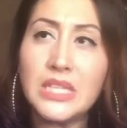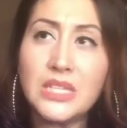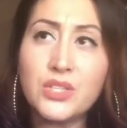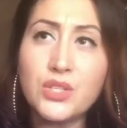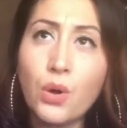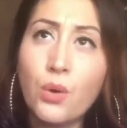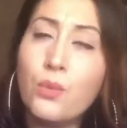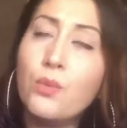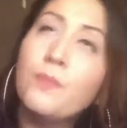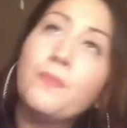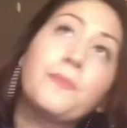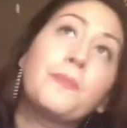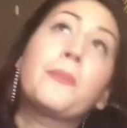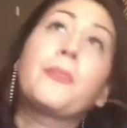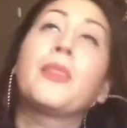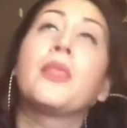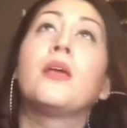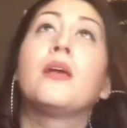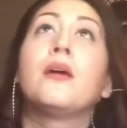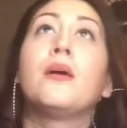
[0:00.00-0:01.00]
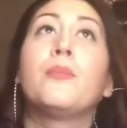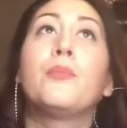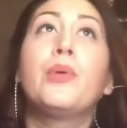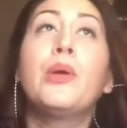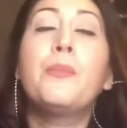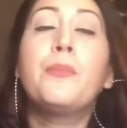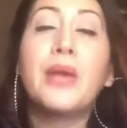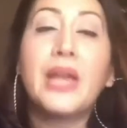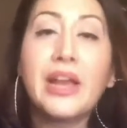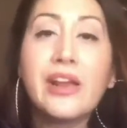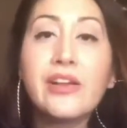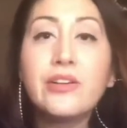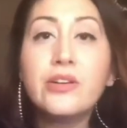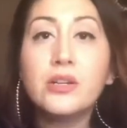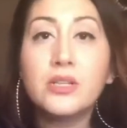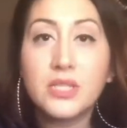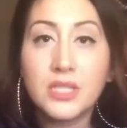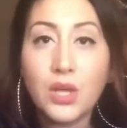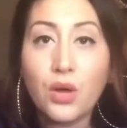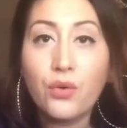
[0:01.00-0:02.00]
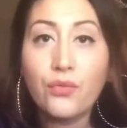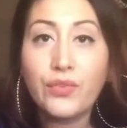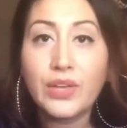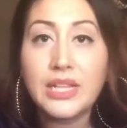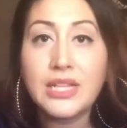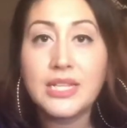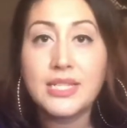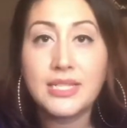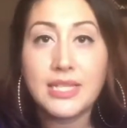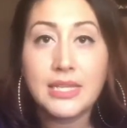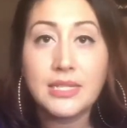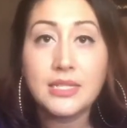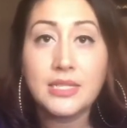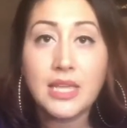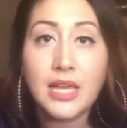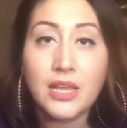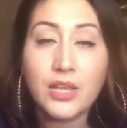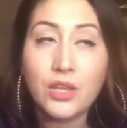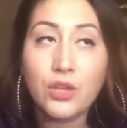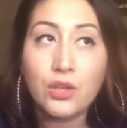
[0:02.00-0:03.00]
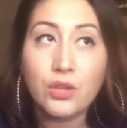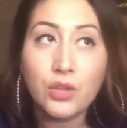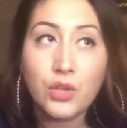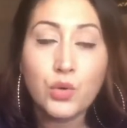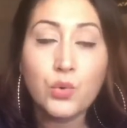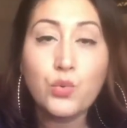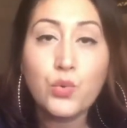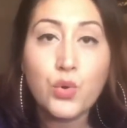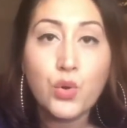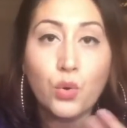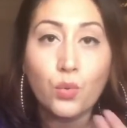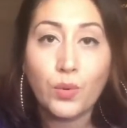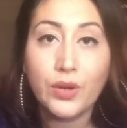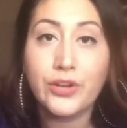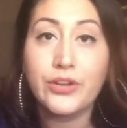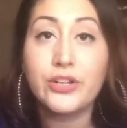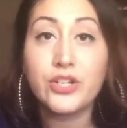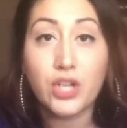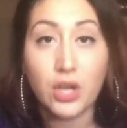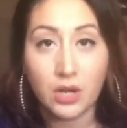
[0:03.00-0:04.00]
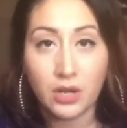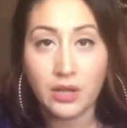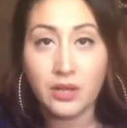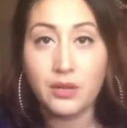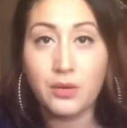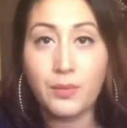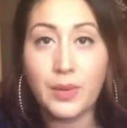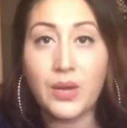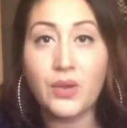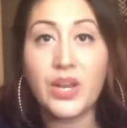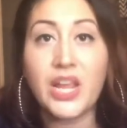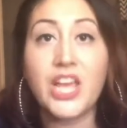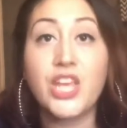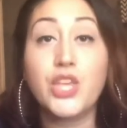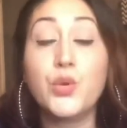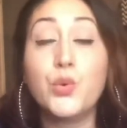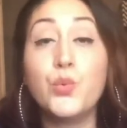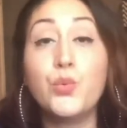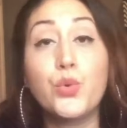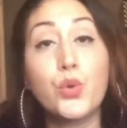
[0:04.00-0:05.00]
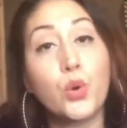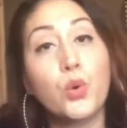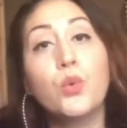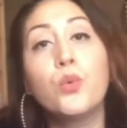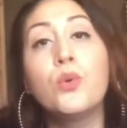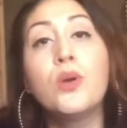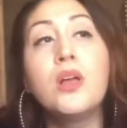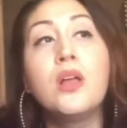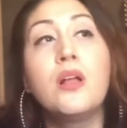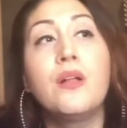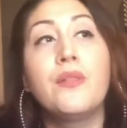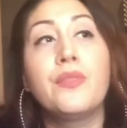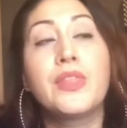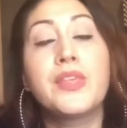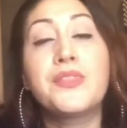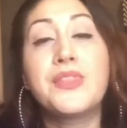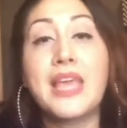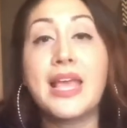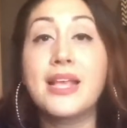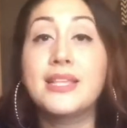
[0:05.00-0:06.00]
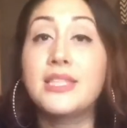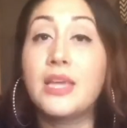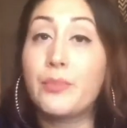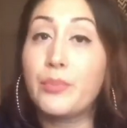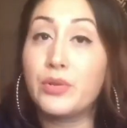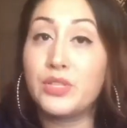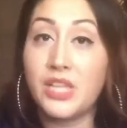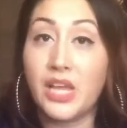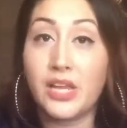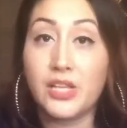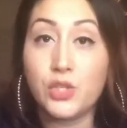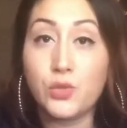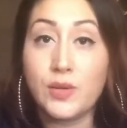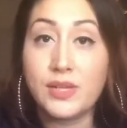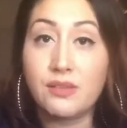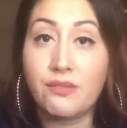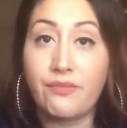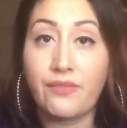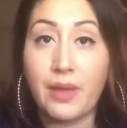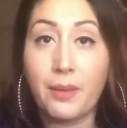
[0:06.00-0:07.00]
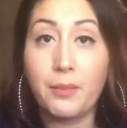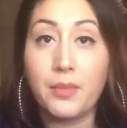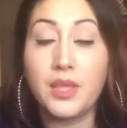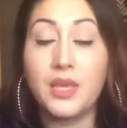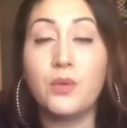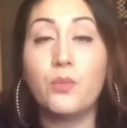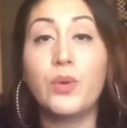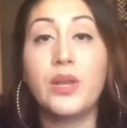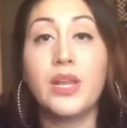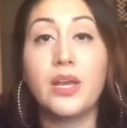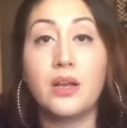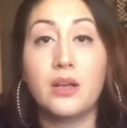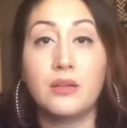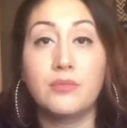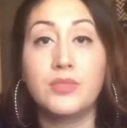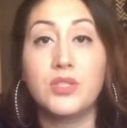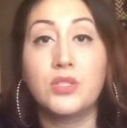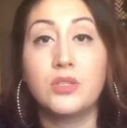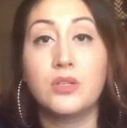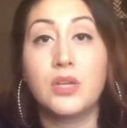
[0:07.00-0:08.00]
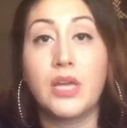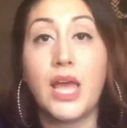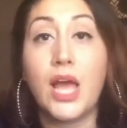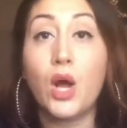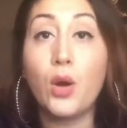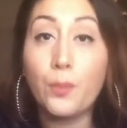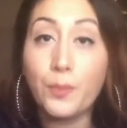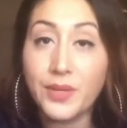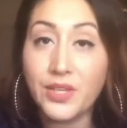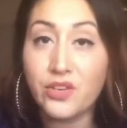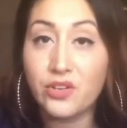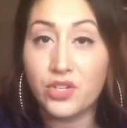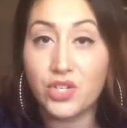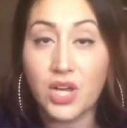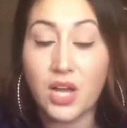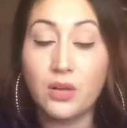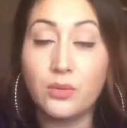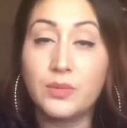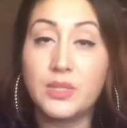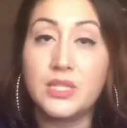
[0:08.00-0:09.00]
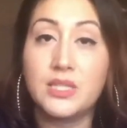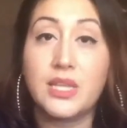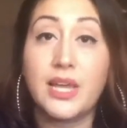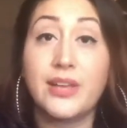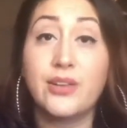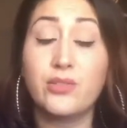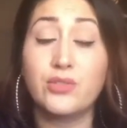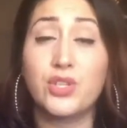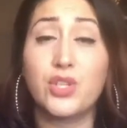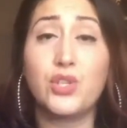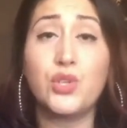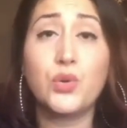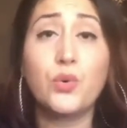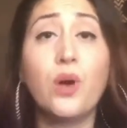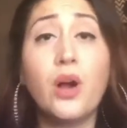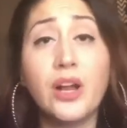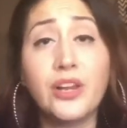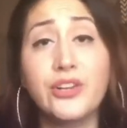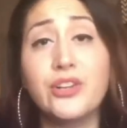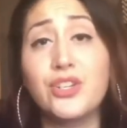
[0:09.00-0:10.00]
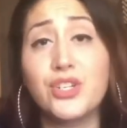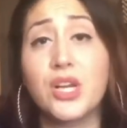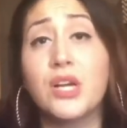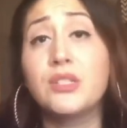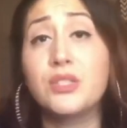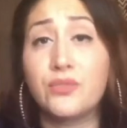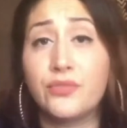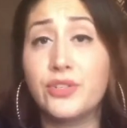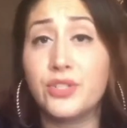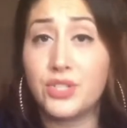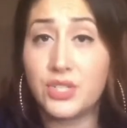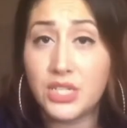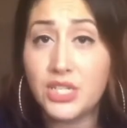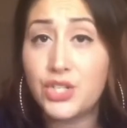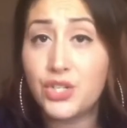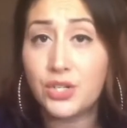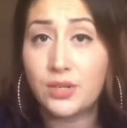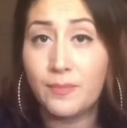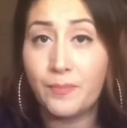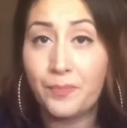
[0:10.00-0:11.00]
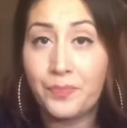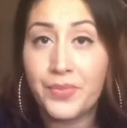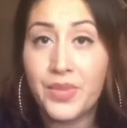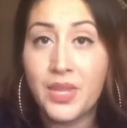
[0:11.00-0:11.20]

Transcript: So prepare yourself in the sense that you know what you're talking about and you know the things that protect you as a family when it comes to helping your child with this diagnosis. You are your child's first teacher.